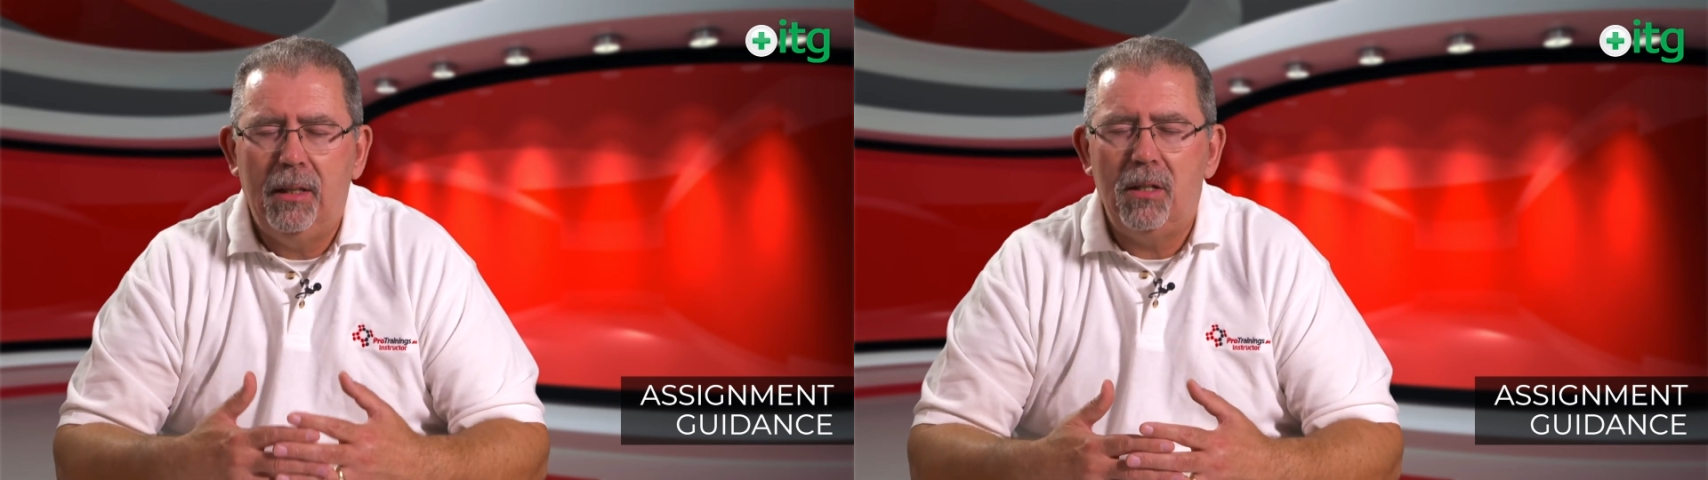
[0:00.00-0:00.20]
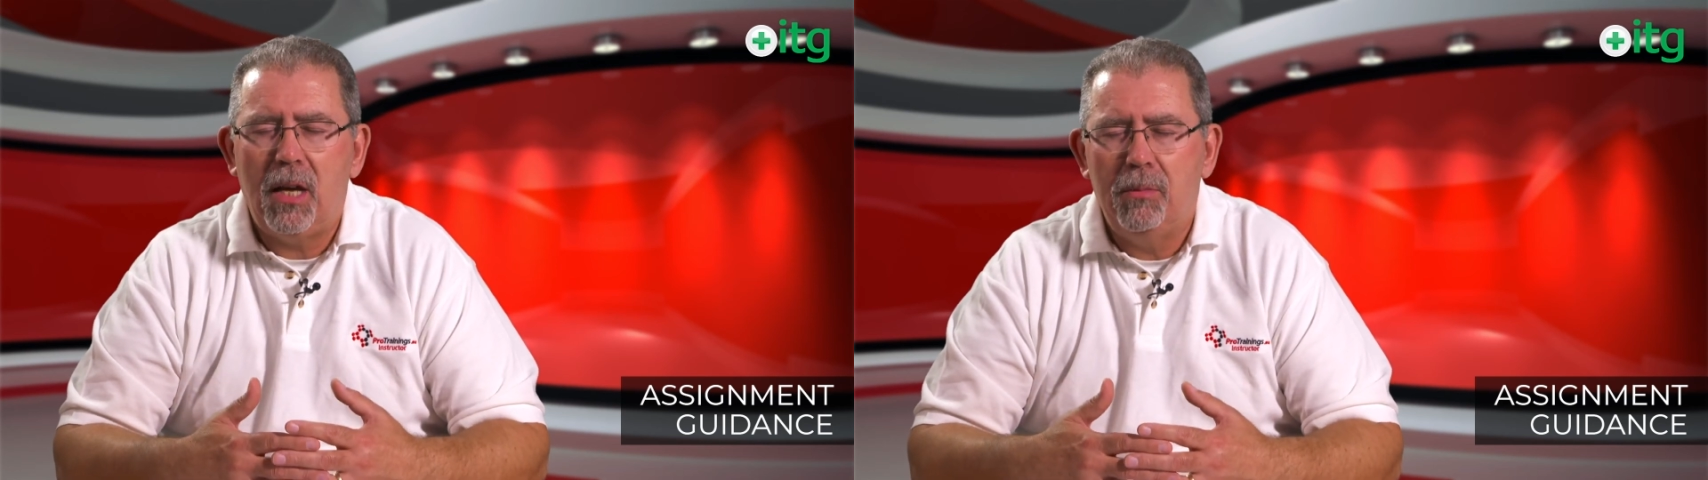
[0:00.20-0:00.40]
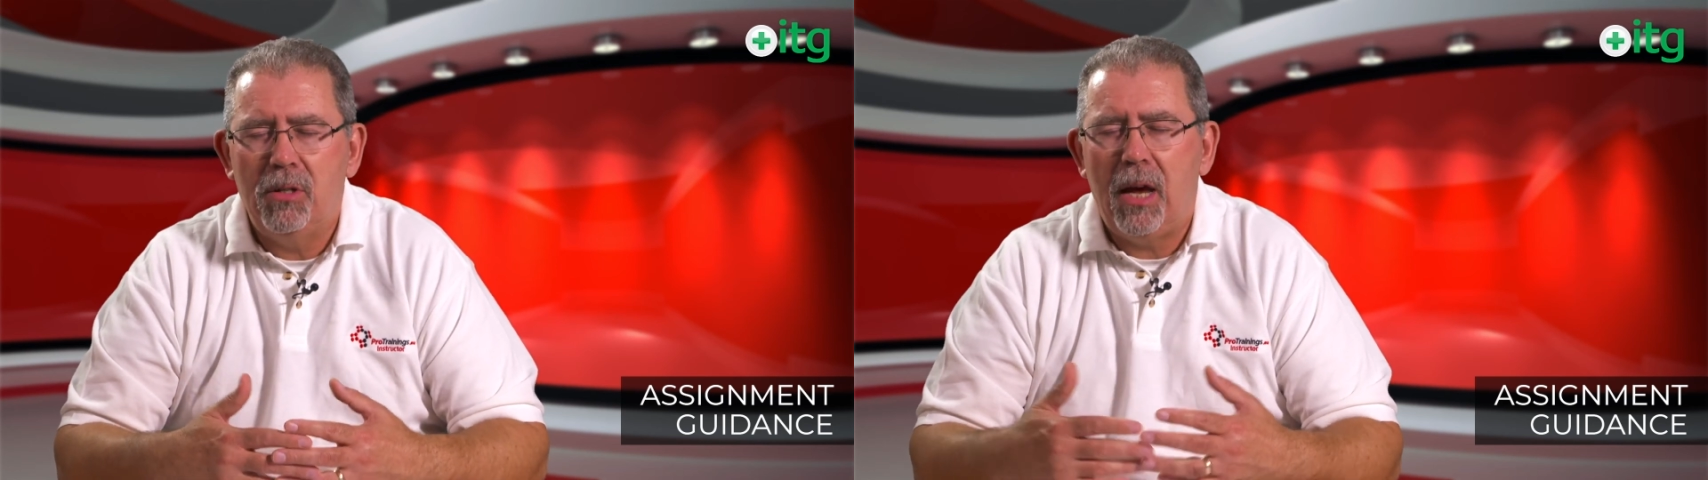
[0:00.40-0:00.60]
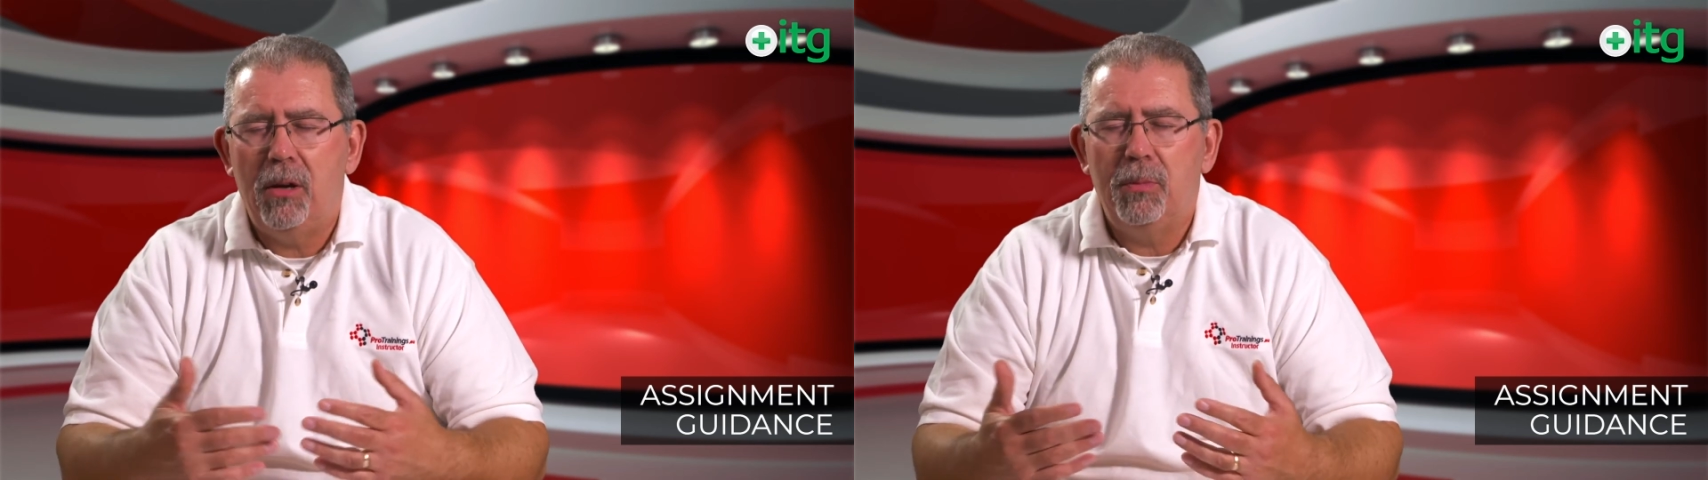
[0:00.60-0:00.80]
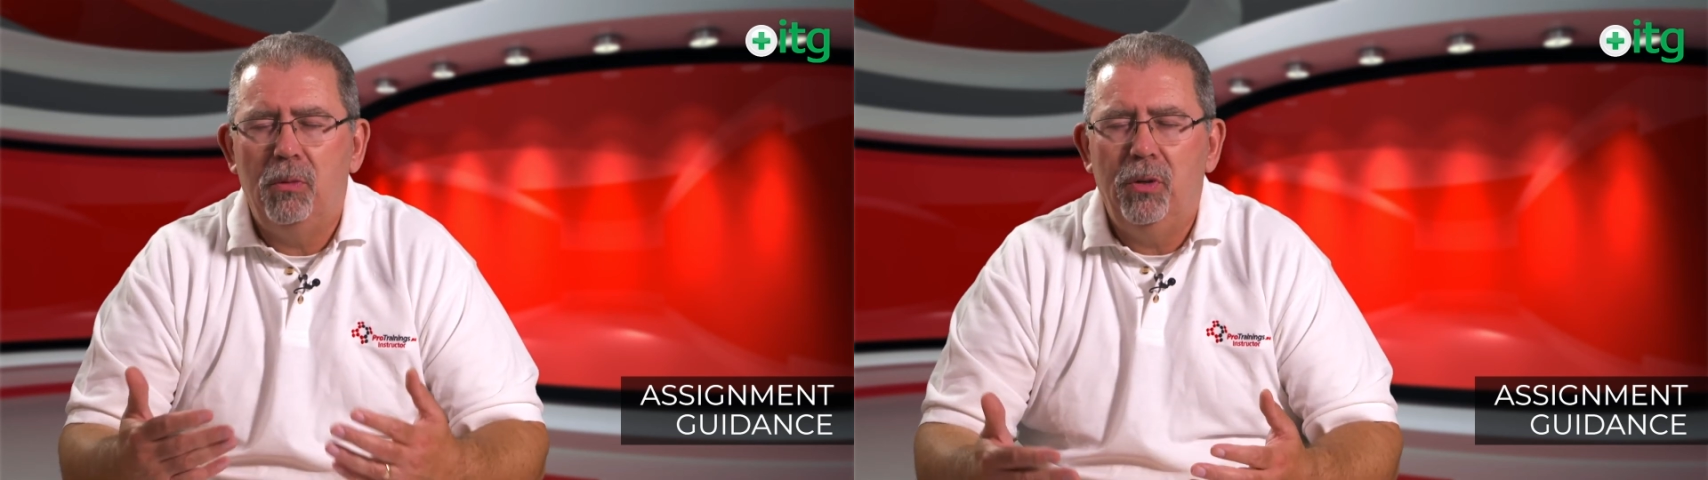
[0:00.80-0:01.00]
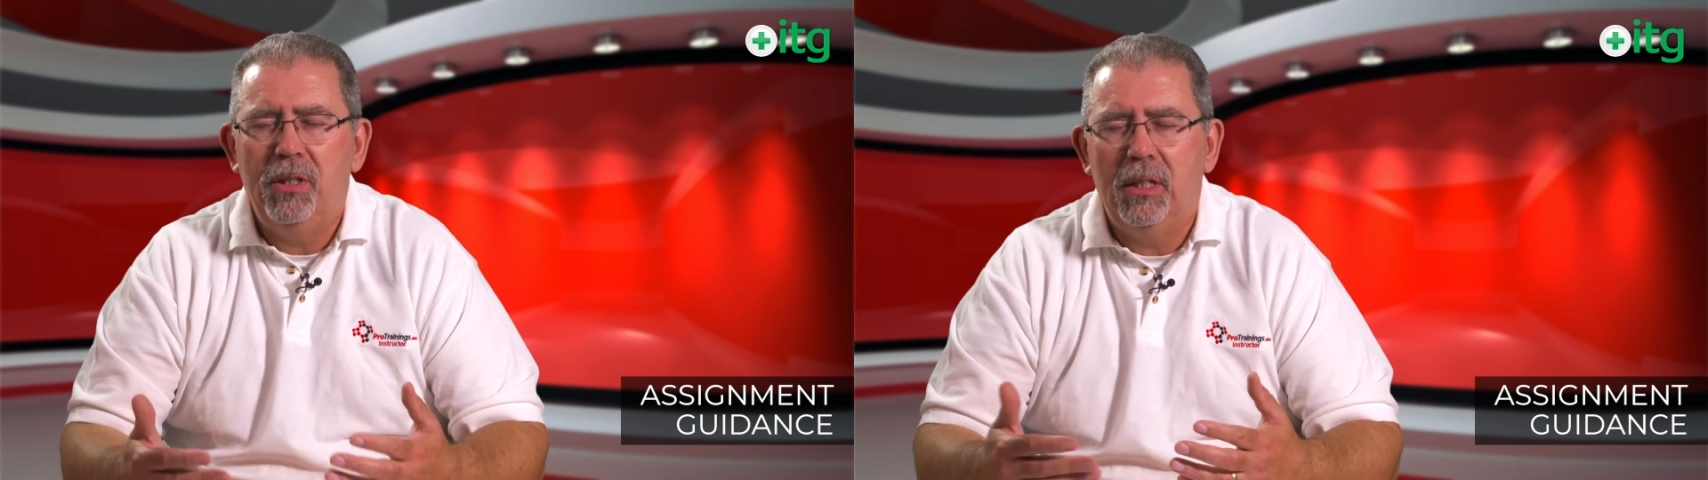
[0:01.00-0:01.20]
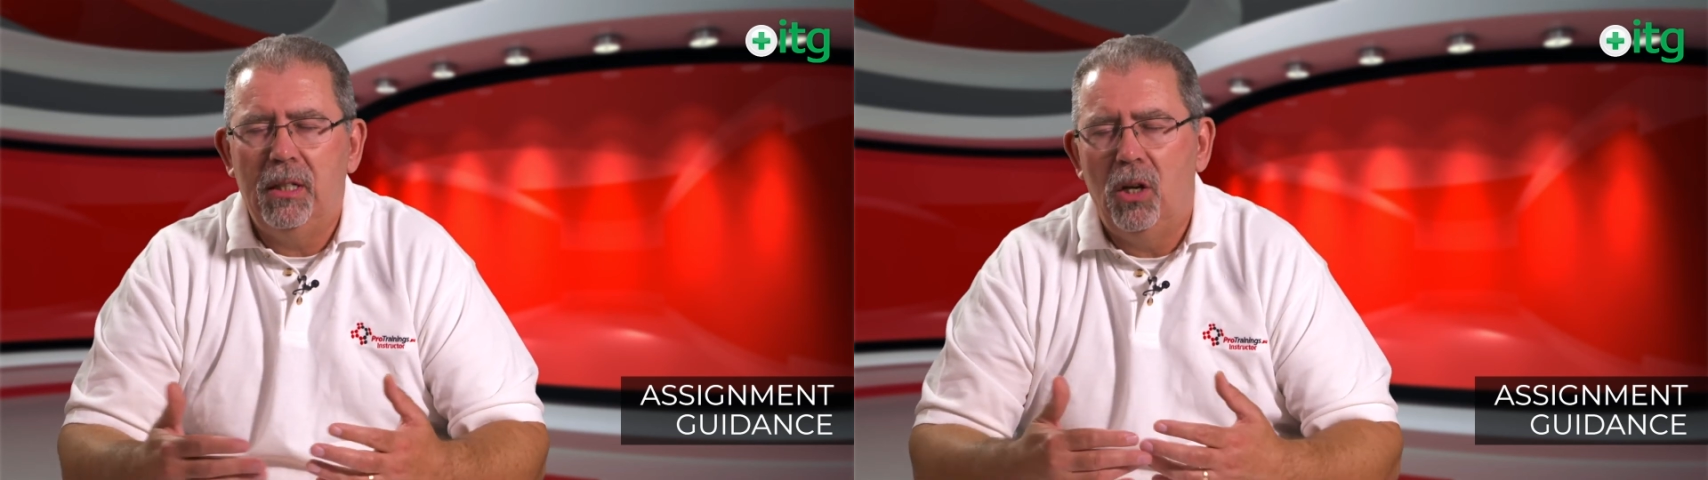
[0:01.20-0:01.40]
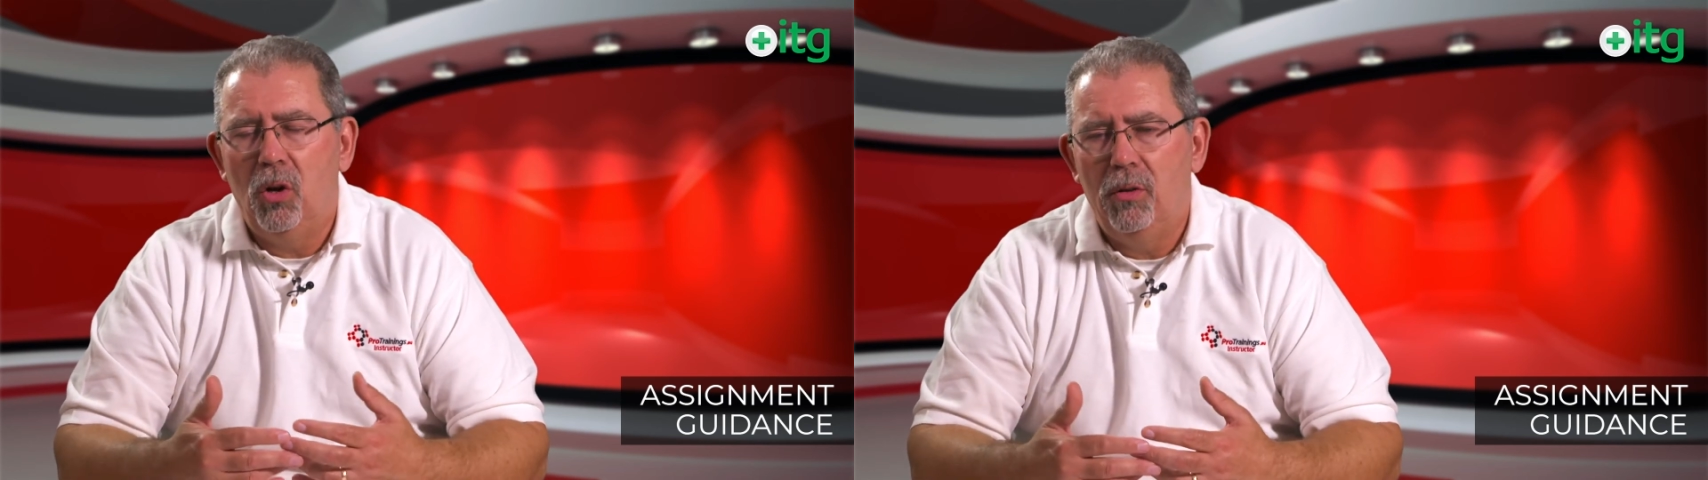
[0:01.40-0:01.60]
the same as how it's been written in
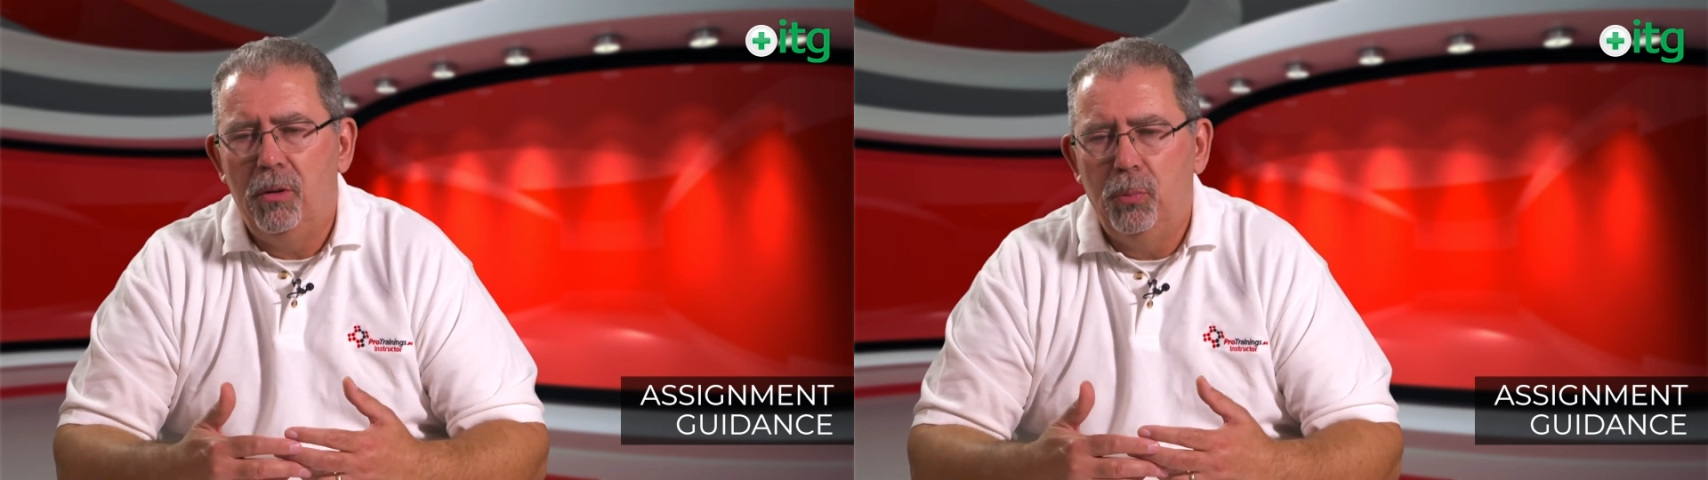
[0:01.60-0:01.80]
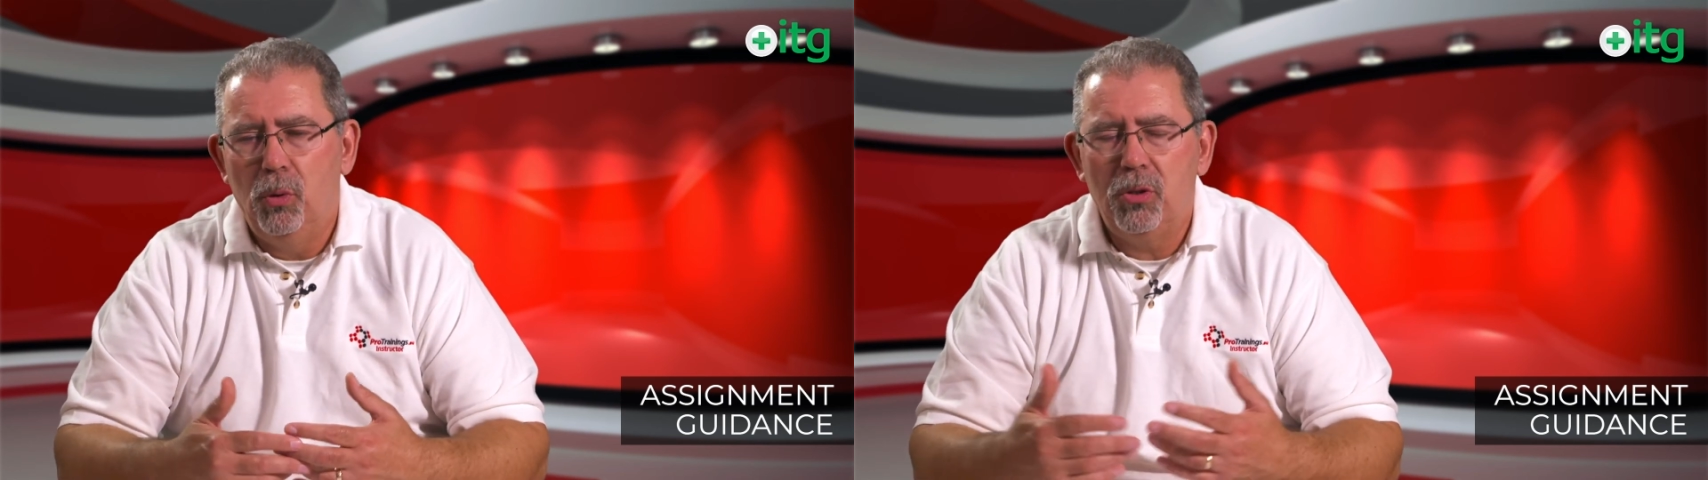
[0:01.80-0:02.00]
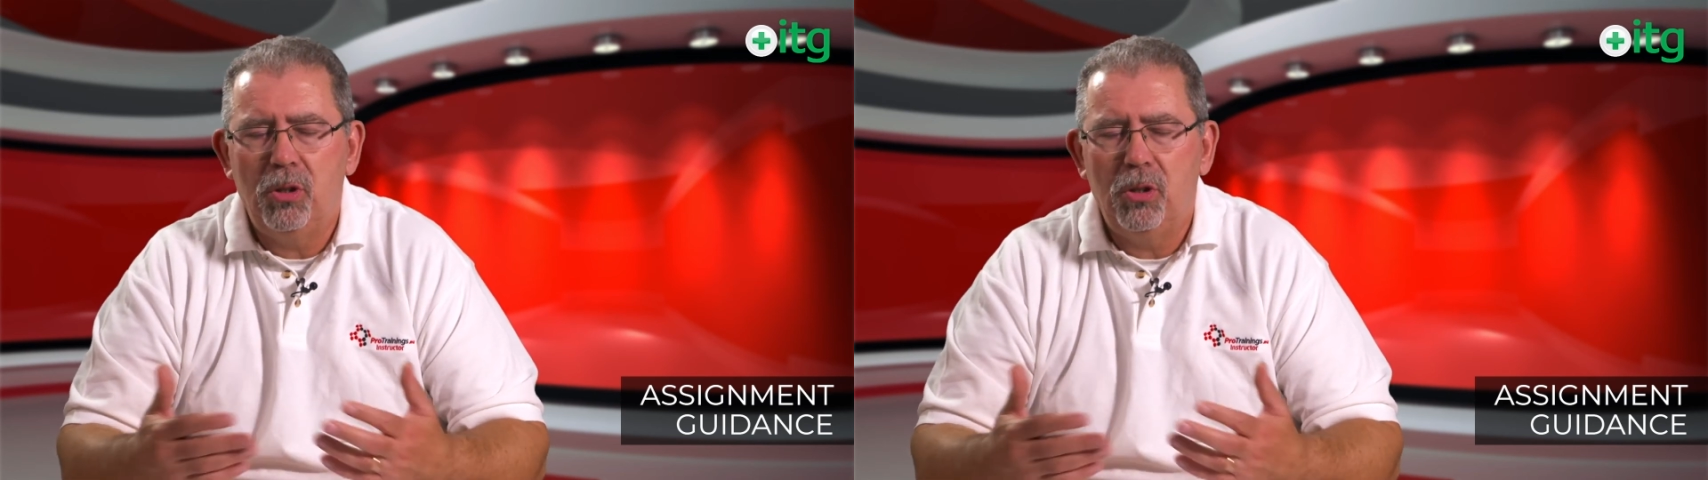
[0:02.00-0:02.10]
a lot of the books